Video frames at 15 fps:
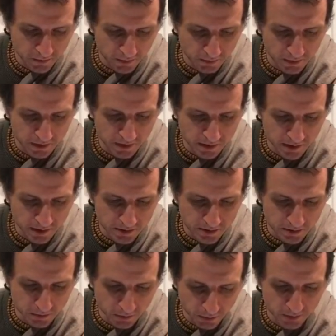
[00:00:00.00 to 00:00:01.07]
from
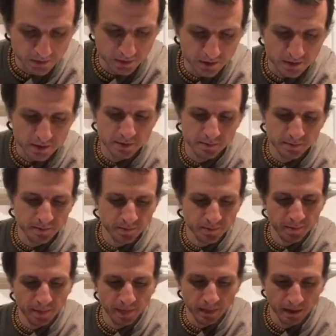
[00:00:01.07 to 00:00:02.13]
residential quarters.
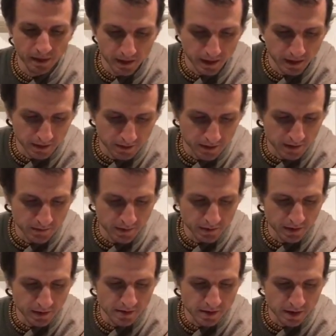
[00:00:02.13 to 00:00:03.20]
That
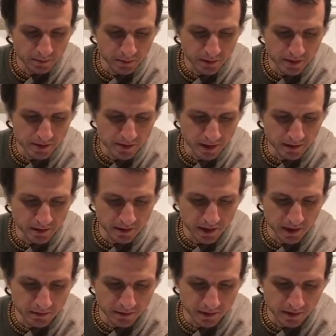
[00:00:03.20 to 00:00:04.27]
very example is cited
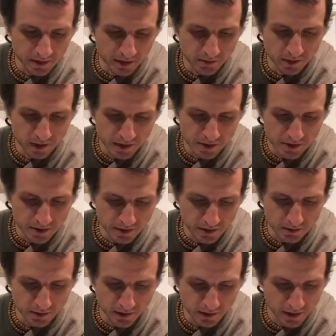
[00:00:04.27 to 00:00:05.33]
herein in relation
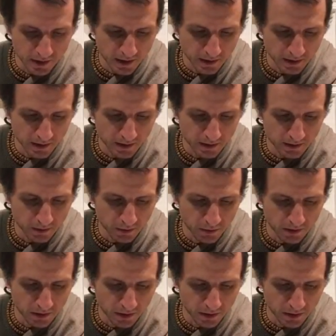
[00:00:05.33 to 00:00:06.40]
to the kingly
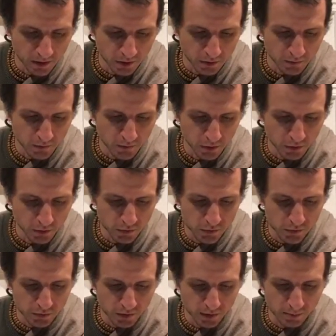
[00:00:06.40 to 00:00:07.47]
order for
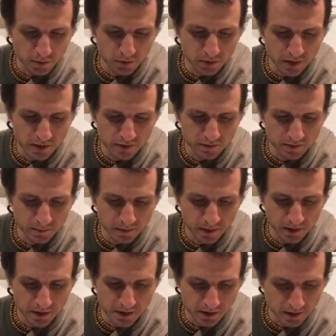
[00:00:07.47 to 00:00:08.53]
those who are progressively
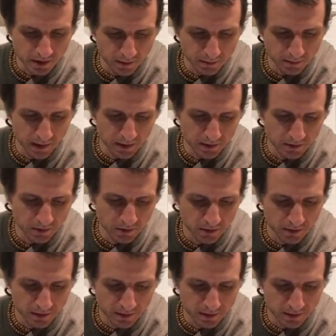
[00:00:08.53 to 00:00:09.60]
marching back to
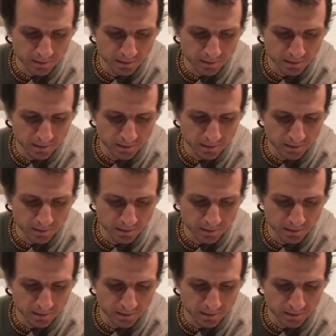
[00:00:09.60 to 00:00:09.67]
Godhead.